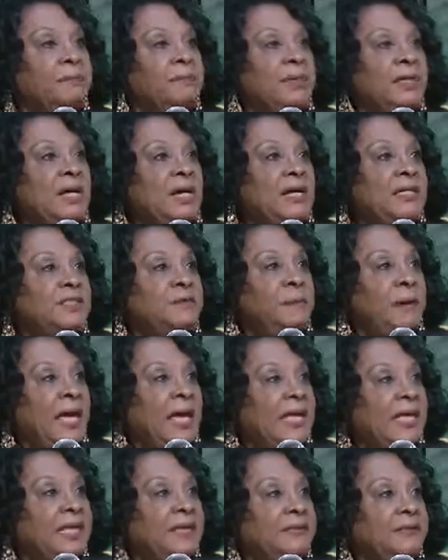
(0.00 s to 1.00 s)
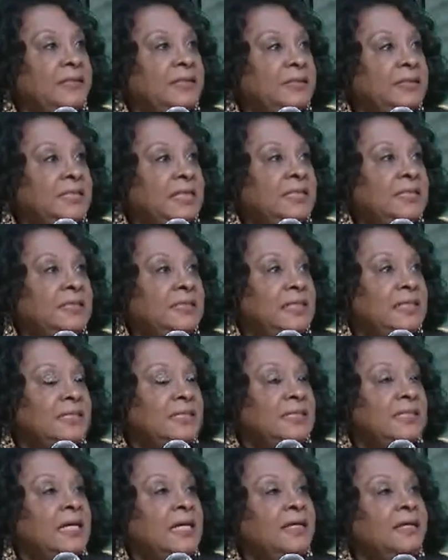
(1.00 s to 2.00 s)
Because back in the
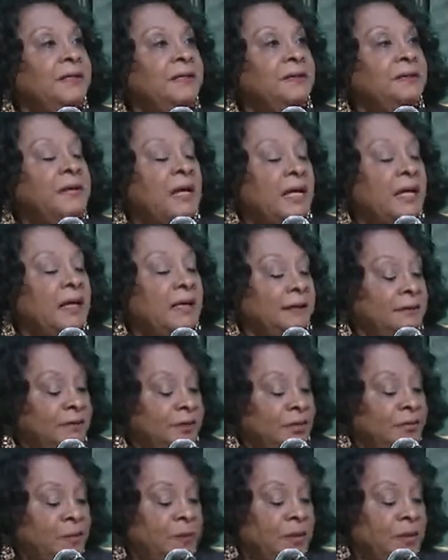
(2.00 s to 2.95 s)
60s, the